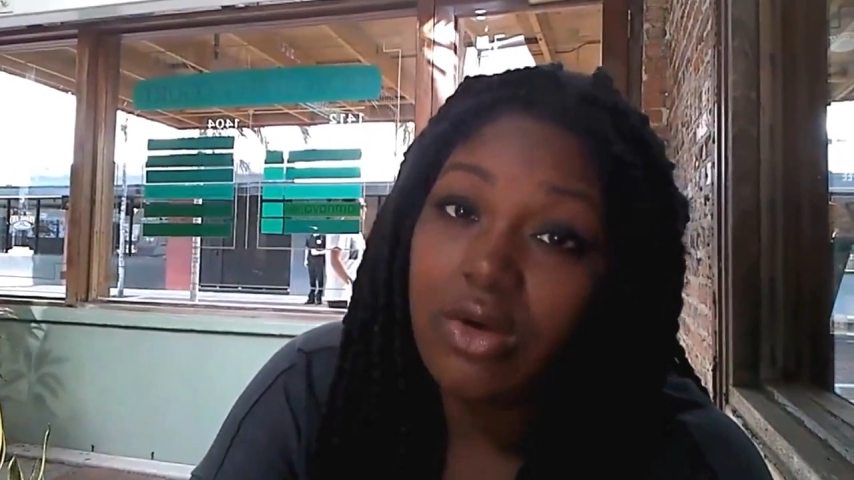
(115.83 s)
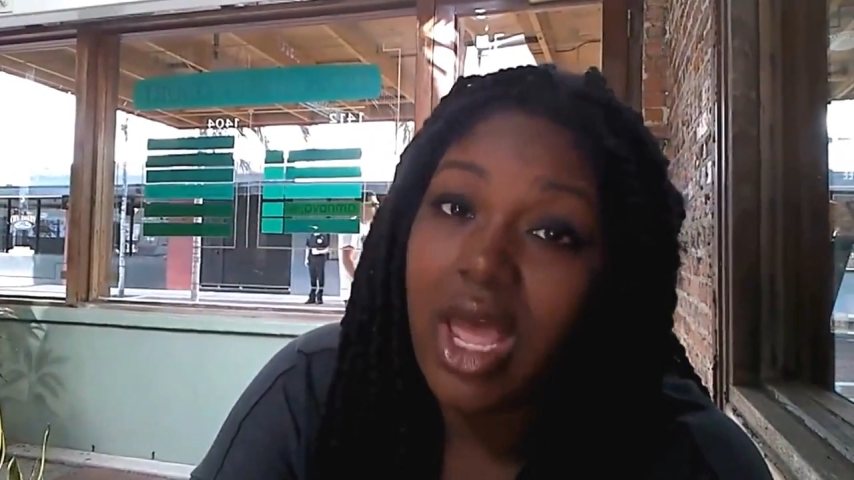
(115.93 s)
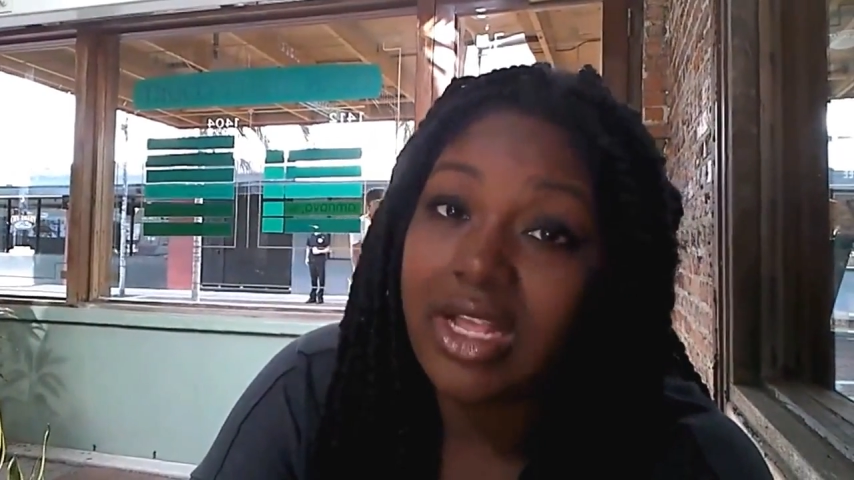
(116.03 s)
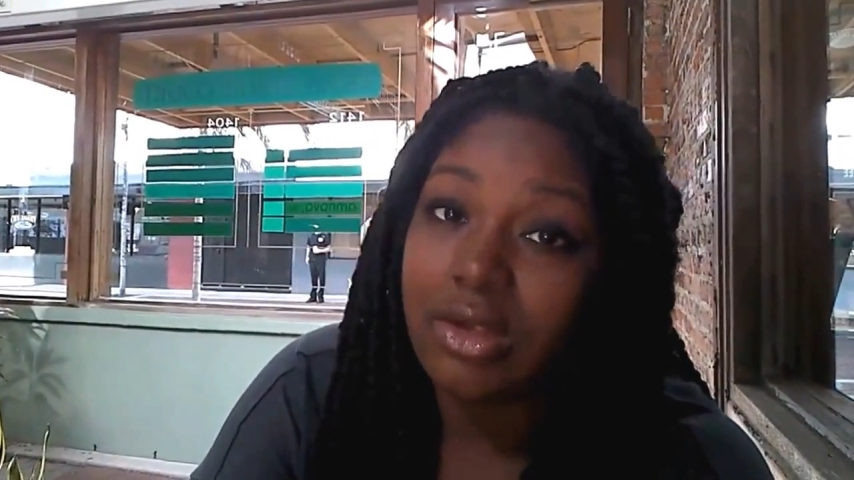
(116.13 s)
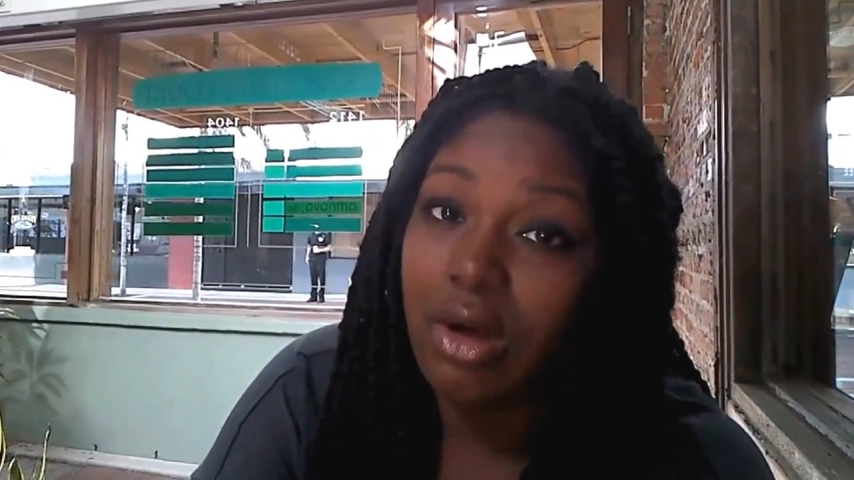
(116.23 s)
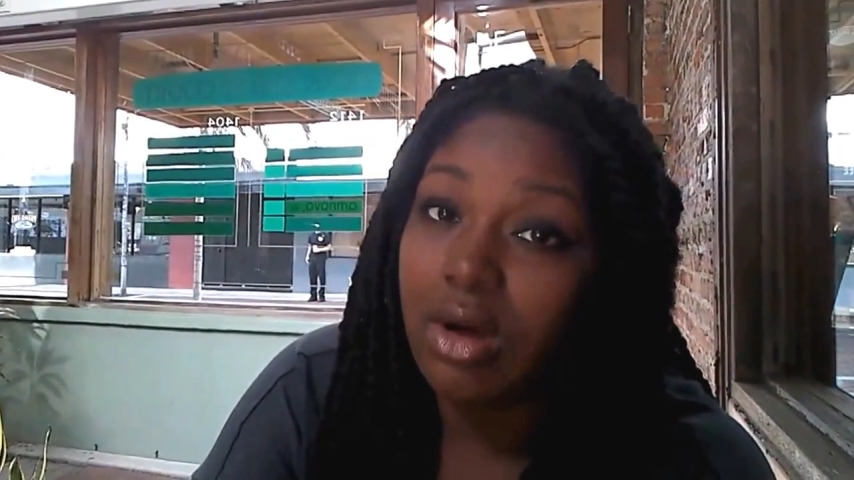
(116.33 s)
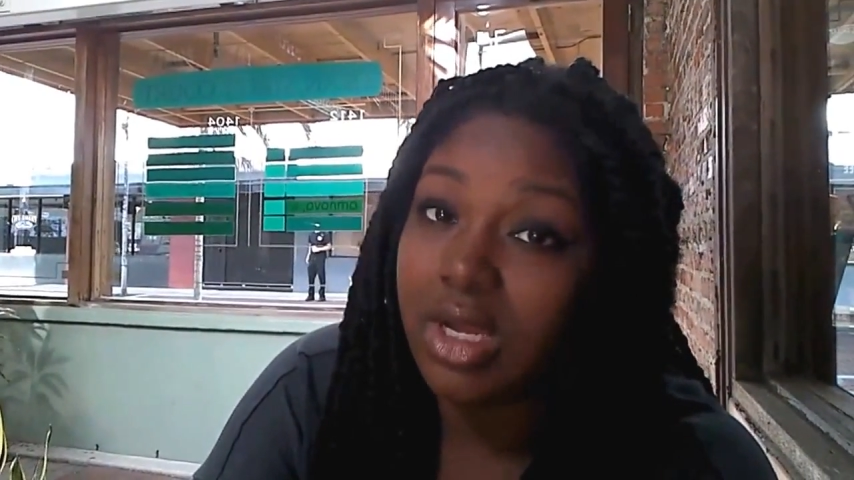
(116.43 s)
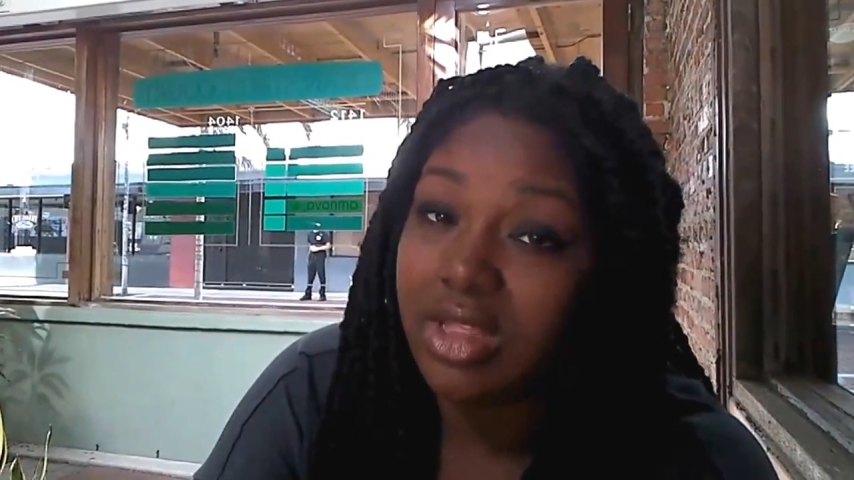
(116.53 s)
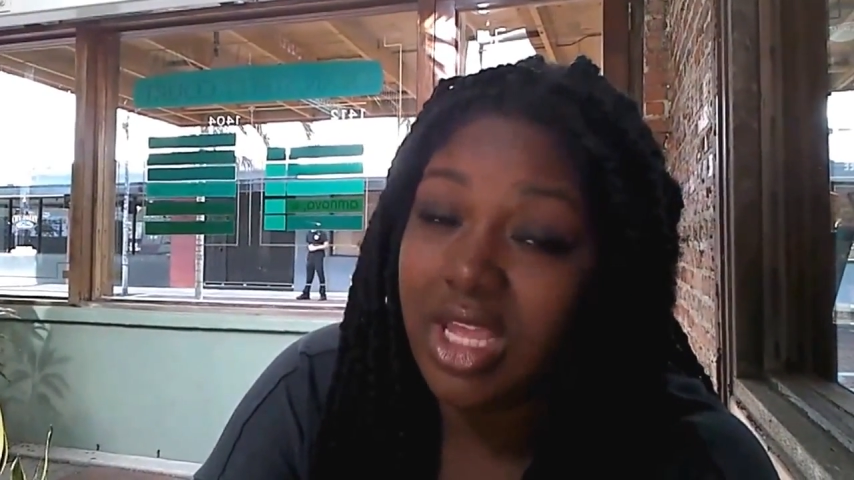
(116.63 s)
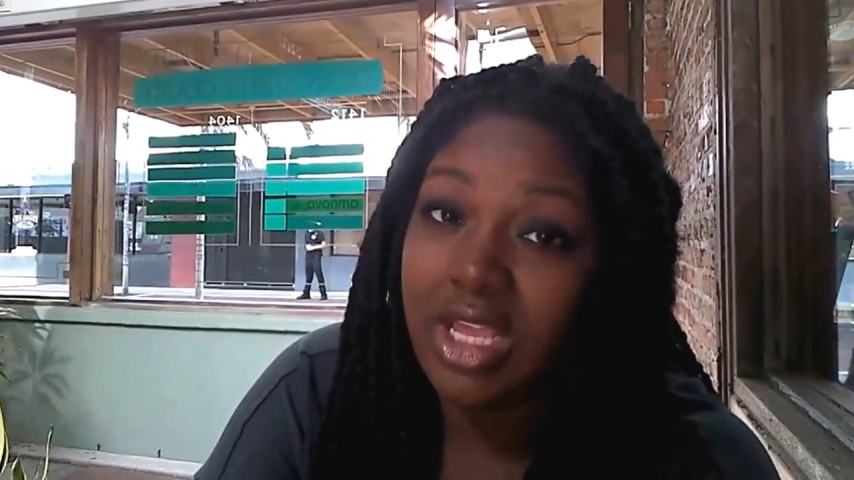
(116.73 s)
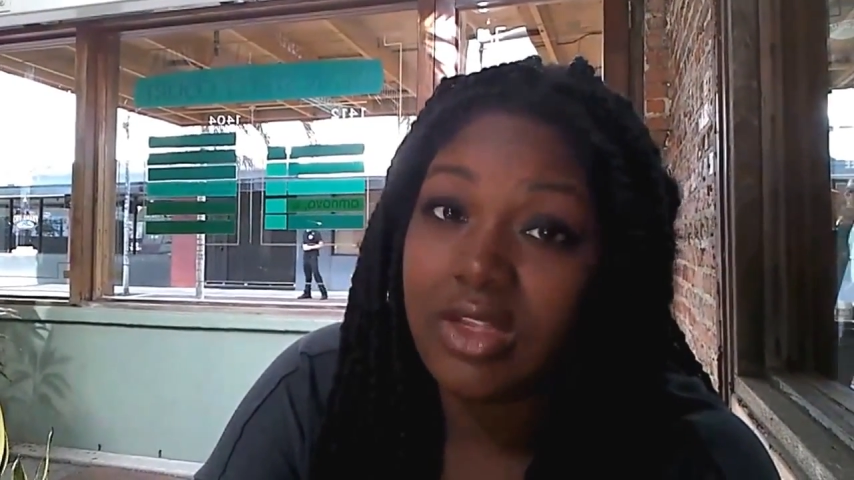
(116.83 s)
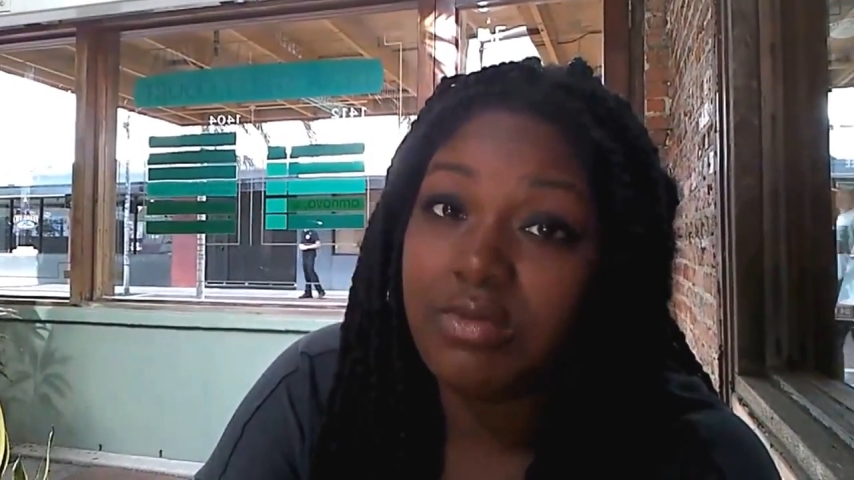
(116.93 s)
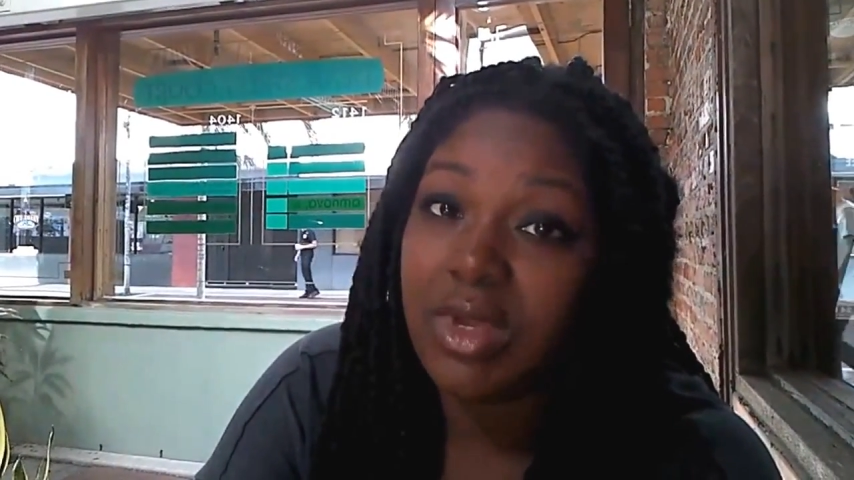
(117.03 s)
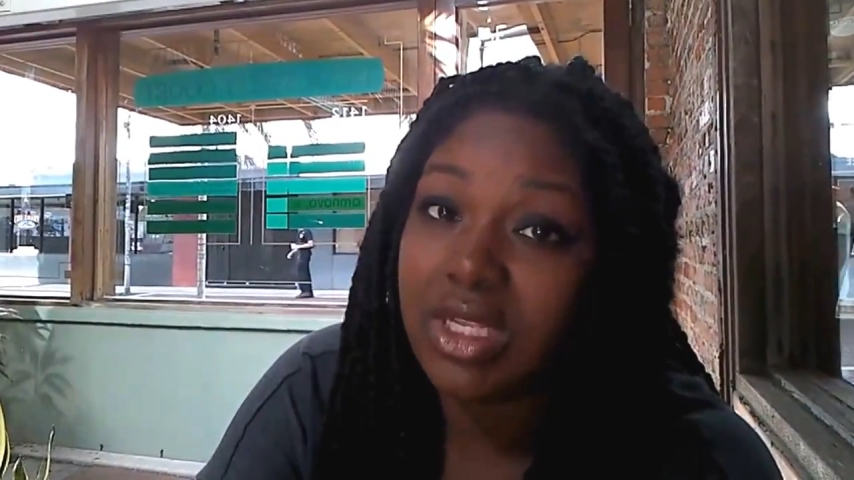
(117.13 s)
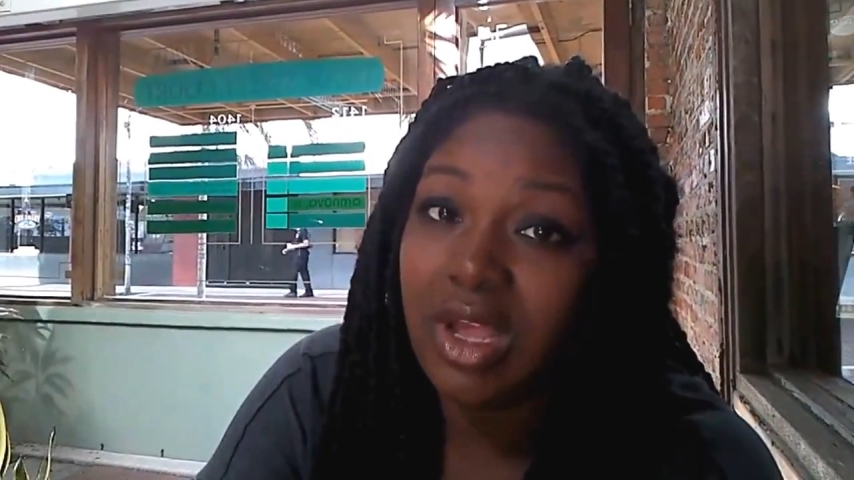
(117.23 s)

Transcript: as all good things must